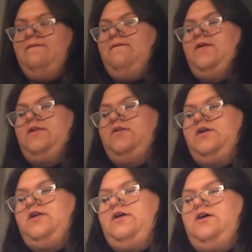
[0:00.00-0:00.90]
And you
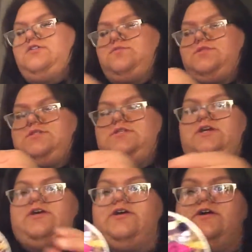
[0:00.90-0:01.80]
got an awesome
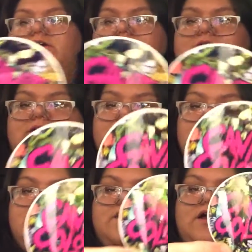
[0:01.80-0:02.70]
sticker.
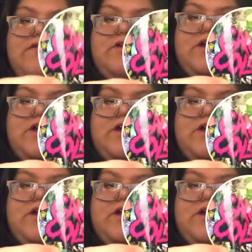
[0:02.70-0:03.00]
I haven't